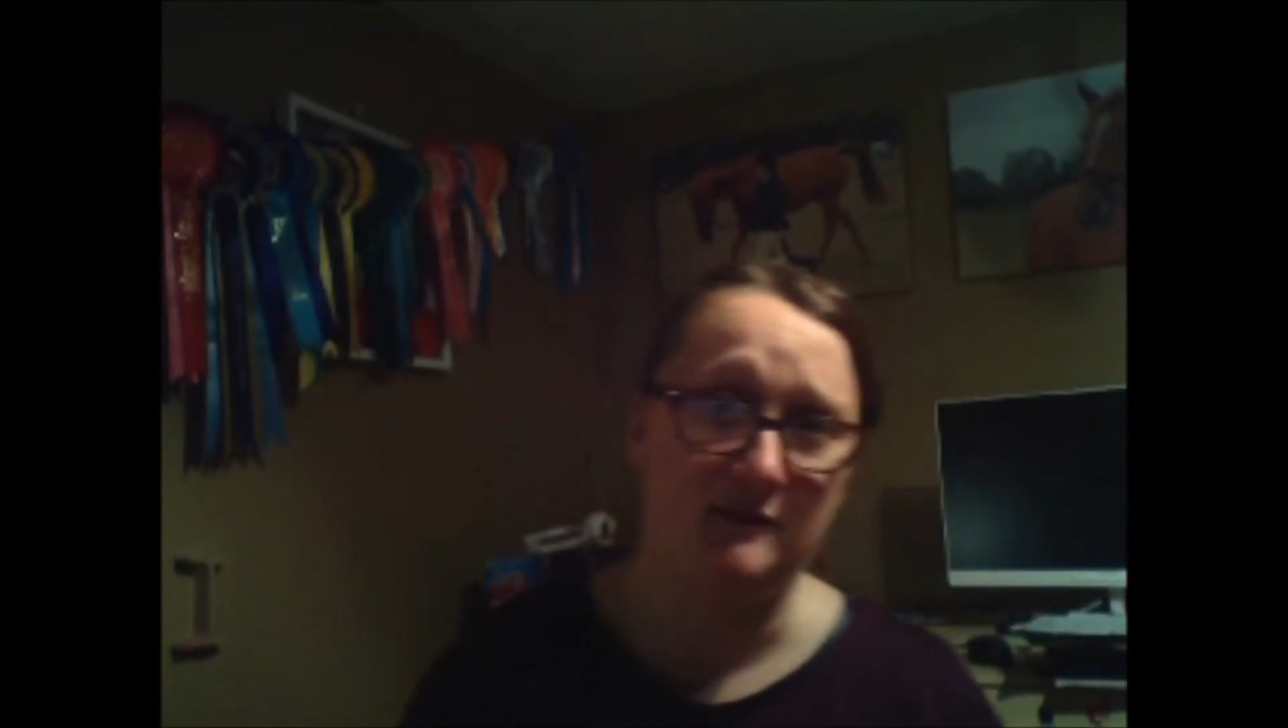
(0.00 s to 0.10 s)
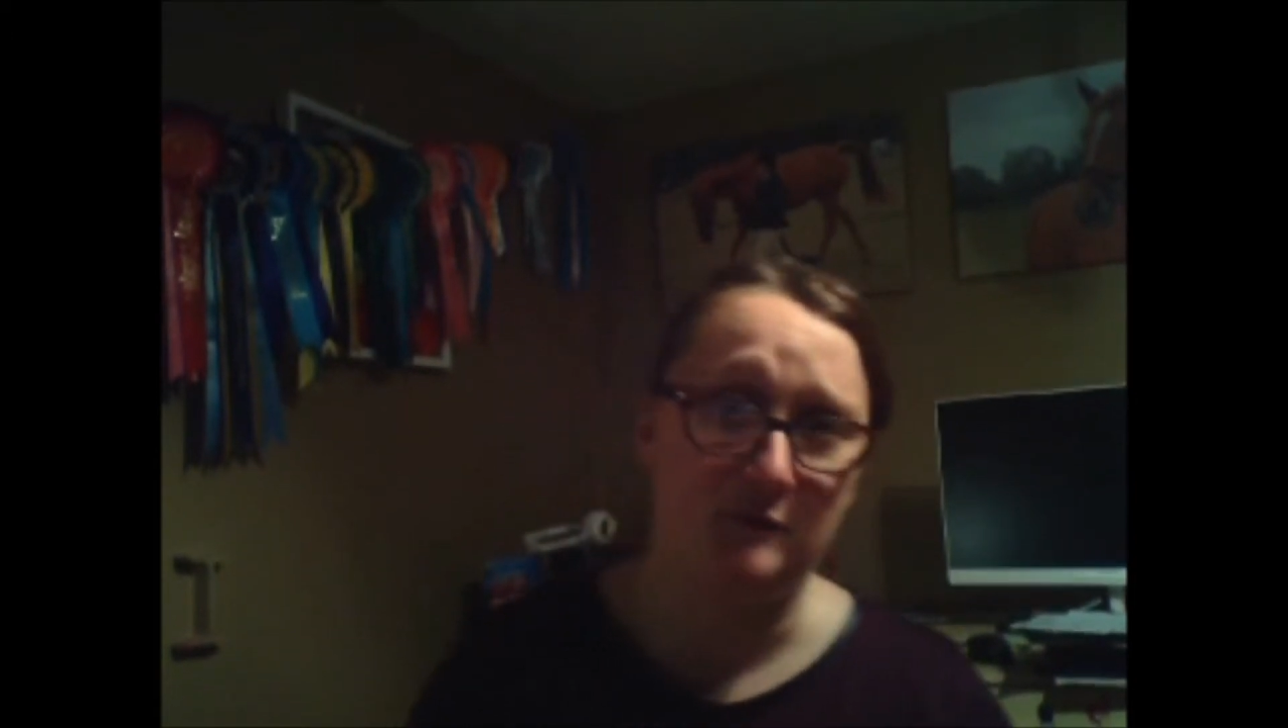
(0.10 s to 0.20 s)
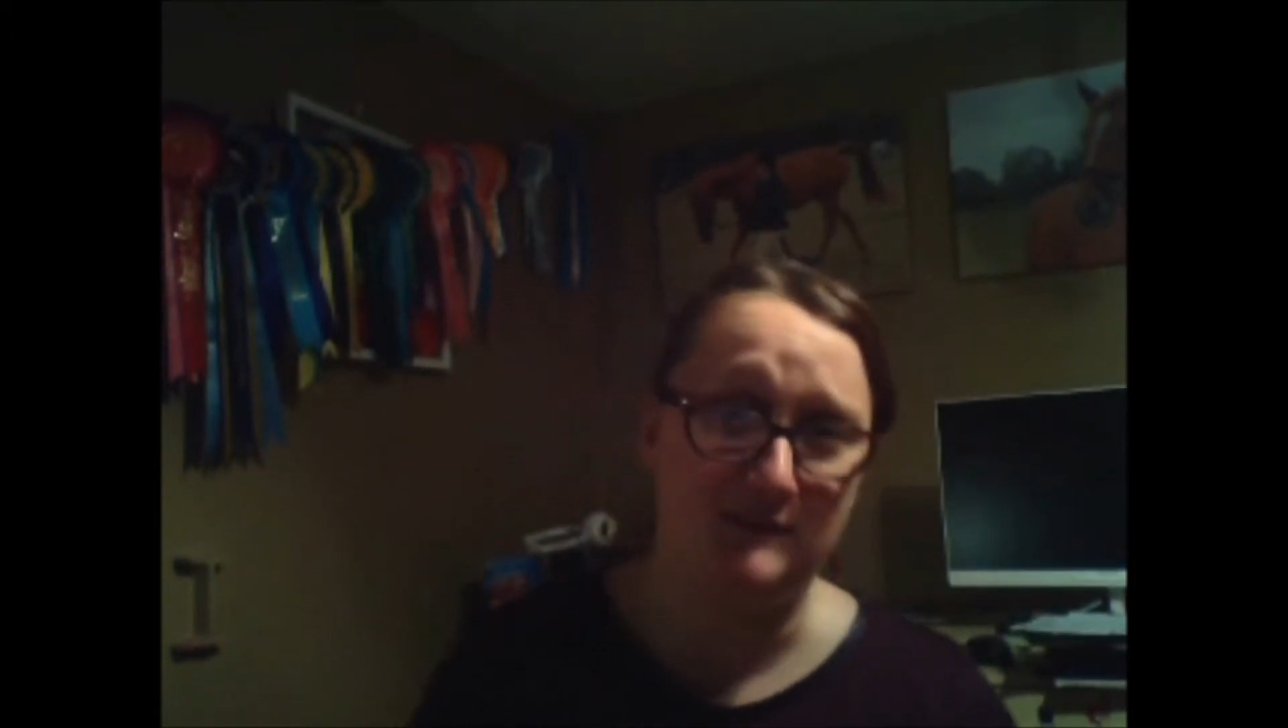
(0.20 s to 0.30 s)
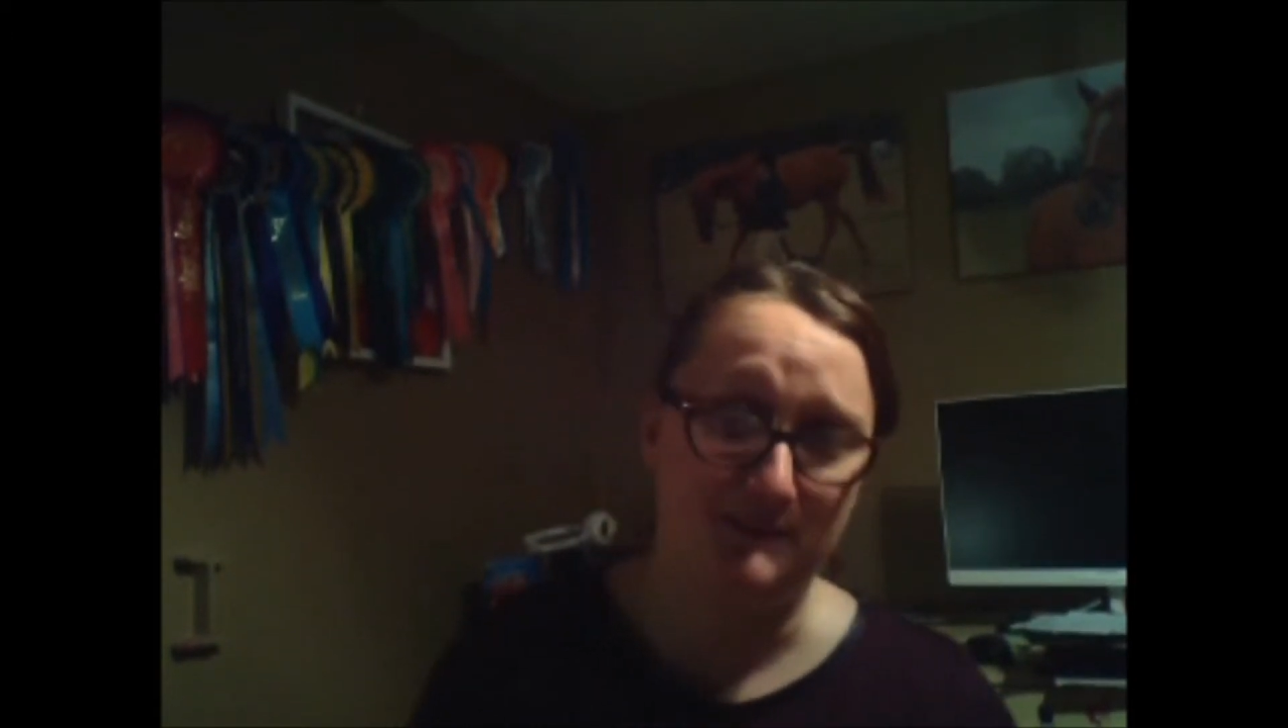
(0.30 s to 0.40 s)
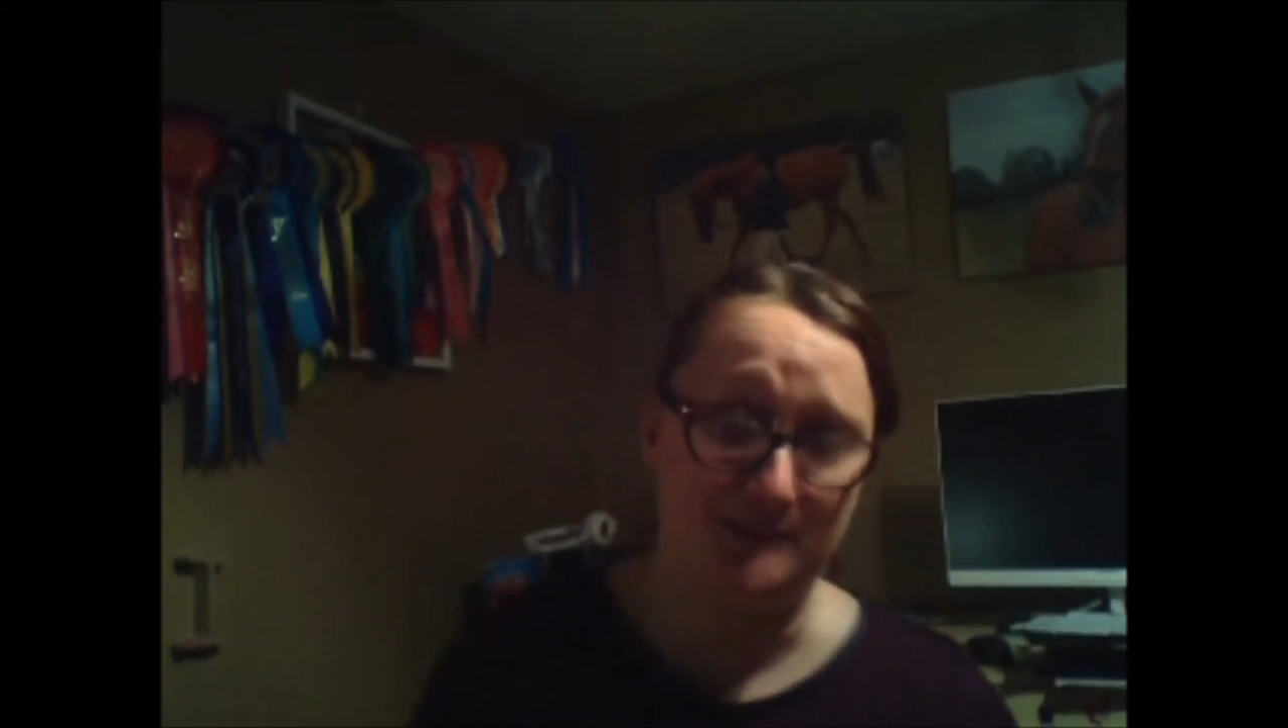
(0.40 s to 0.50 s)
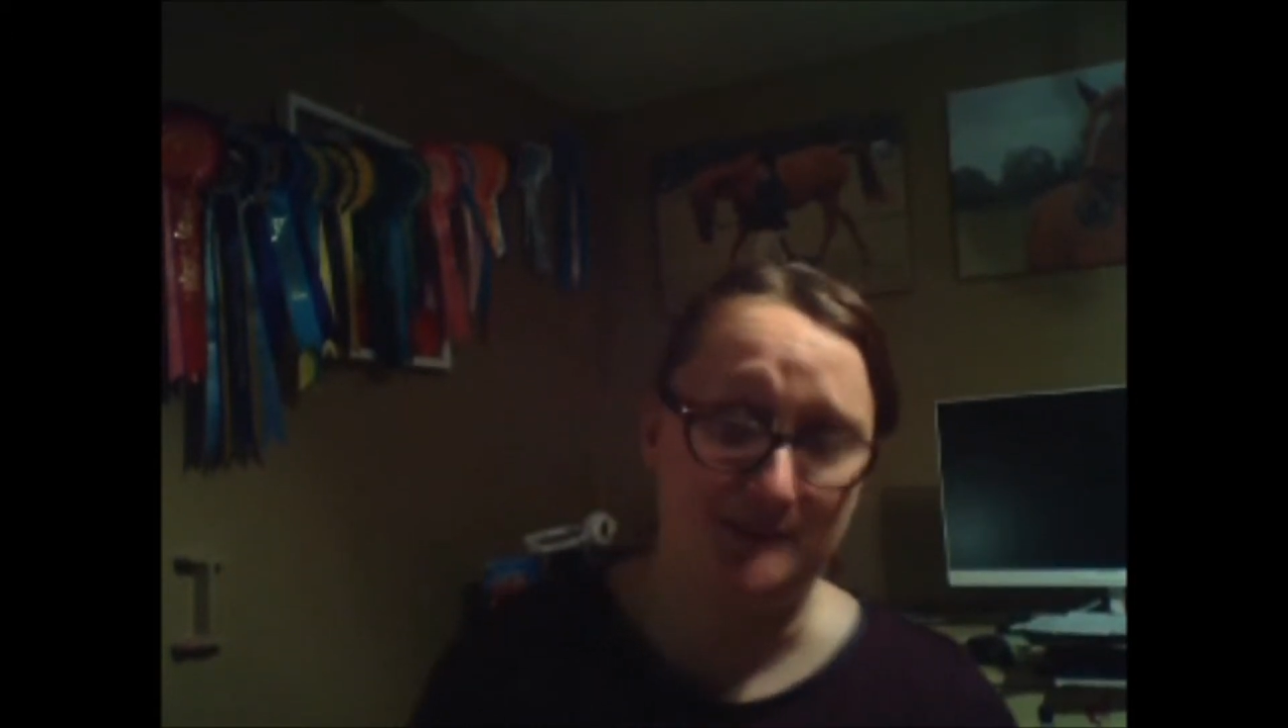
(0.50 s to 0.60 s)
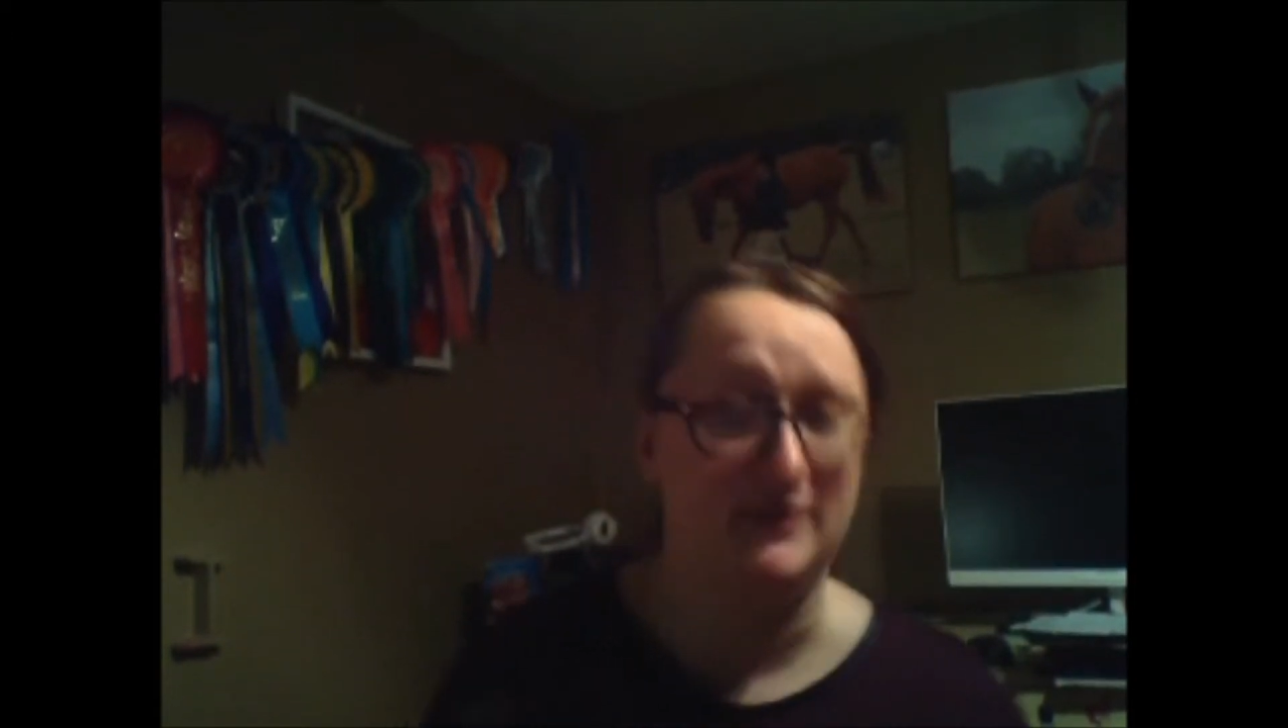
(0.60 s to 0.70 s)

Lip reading: all about me and